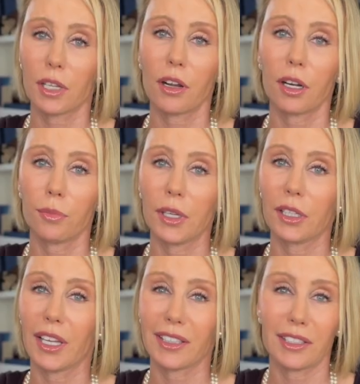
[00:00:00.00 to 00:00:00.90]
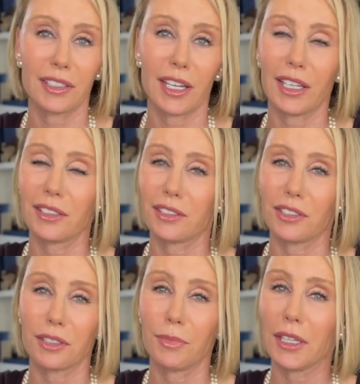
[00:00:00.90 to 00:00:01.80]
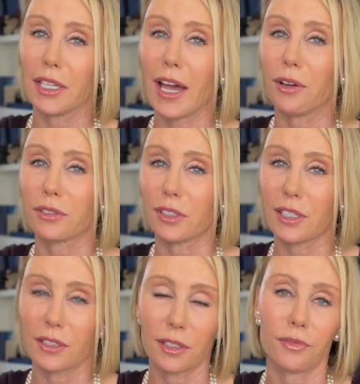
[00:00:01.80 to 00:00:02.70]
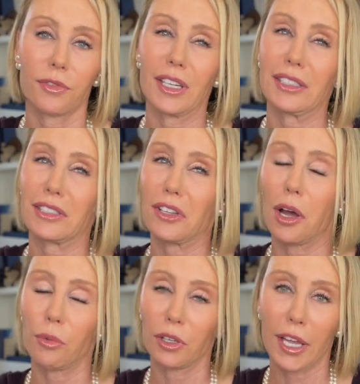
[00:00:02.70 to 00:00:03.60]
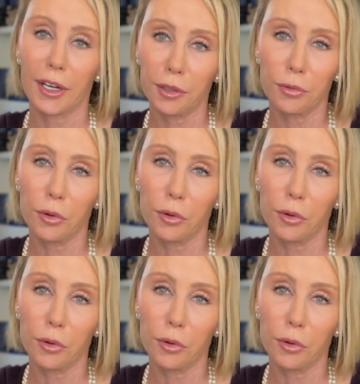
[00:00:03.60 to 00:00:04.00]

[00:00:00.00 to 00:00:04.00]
of the carpet like the stains just make the house look as if it's not well cared